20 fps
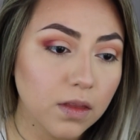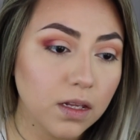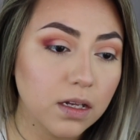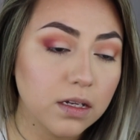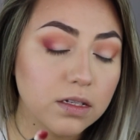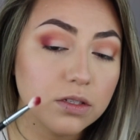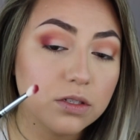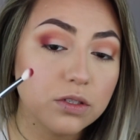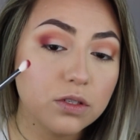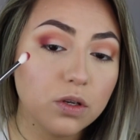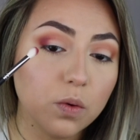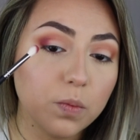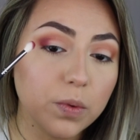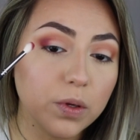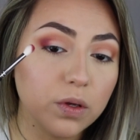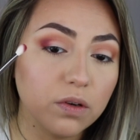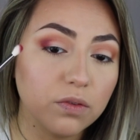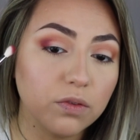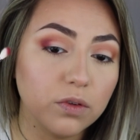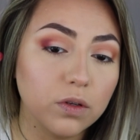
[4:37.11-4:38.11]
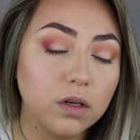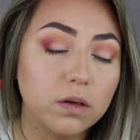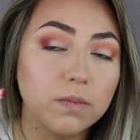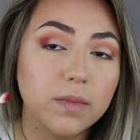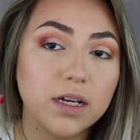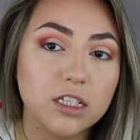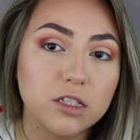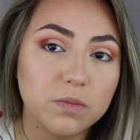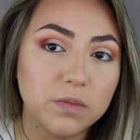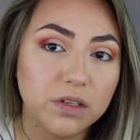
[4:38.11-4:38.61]
It's so beautiful. It
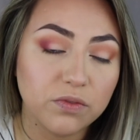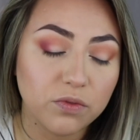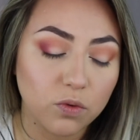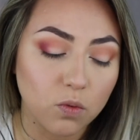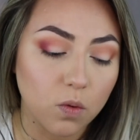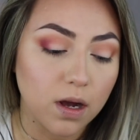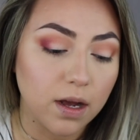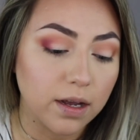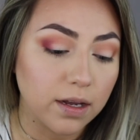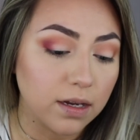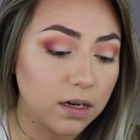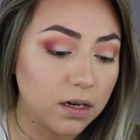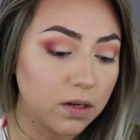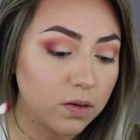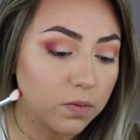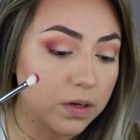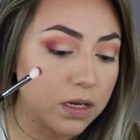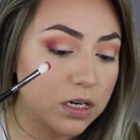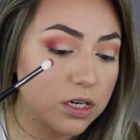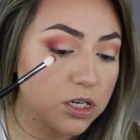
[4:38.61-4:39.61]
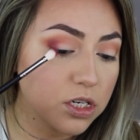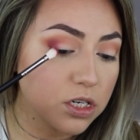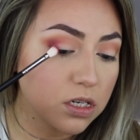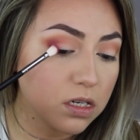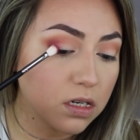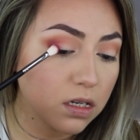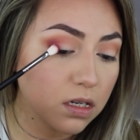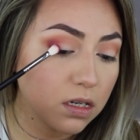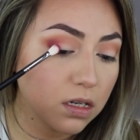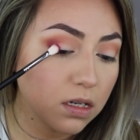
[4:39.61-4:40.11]
reminds me of wine, which
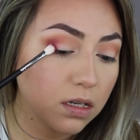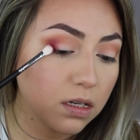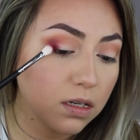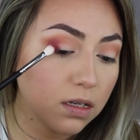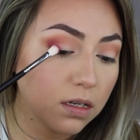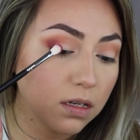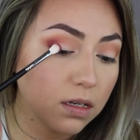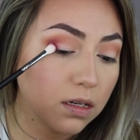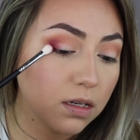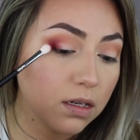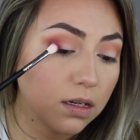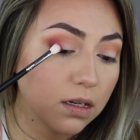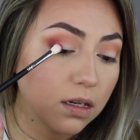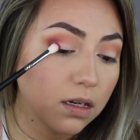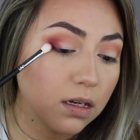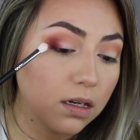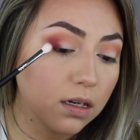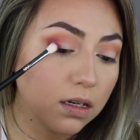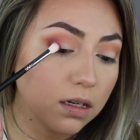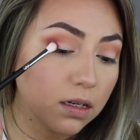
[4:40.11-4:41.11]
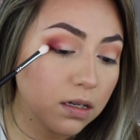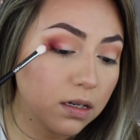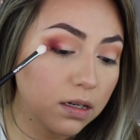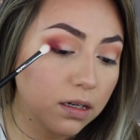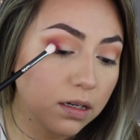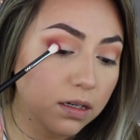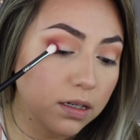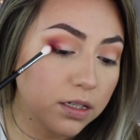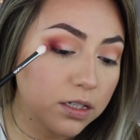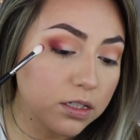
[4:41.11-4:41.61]
I
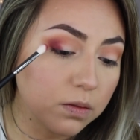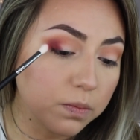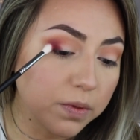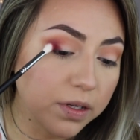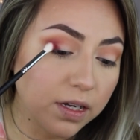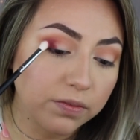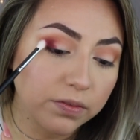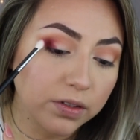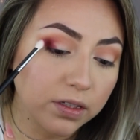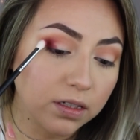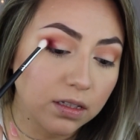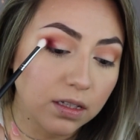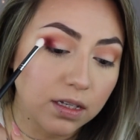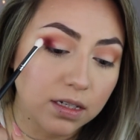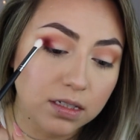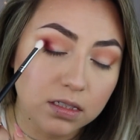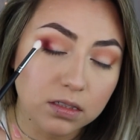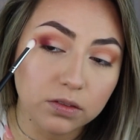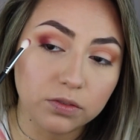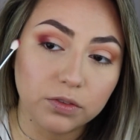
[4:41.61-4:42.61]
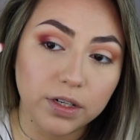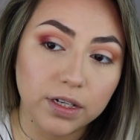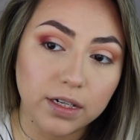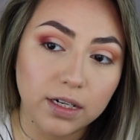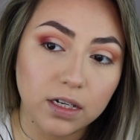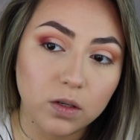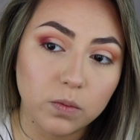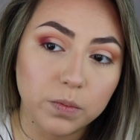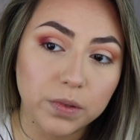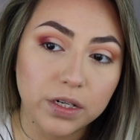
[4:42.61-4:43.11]
should be having a glass of right
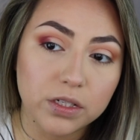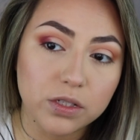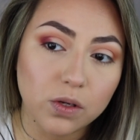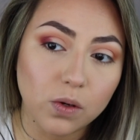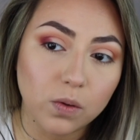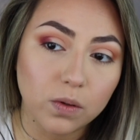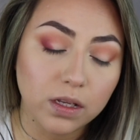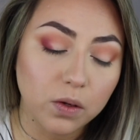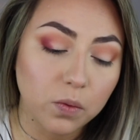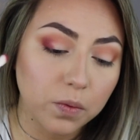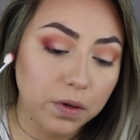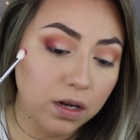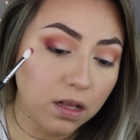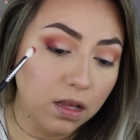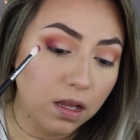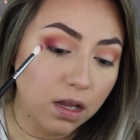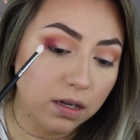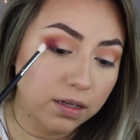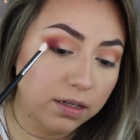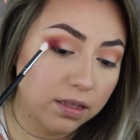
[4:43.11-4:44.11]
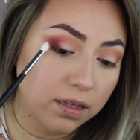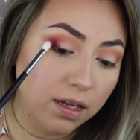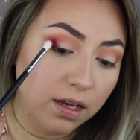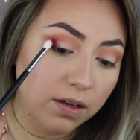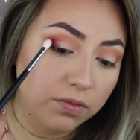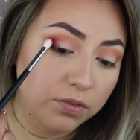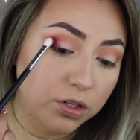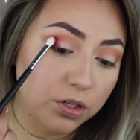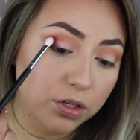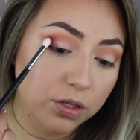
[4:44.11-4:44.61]
now, but it's only 1 o'clock in the
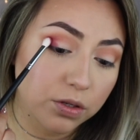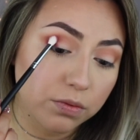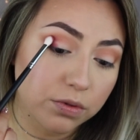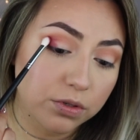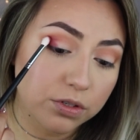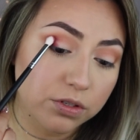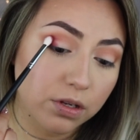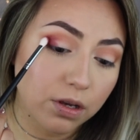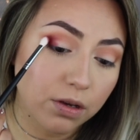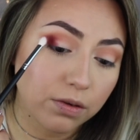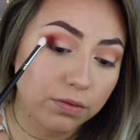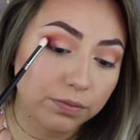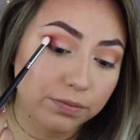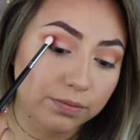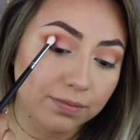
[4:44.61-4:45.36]
afternoon, so.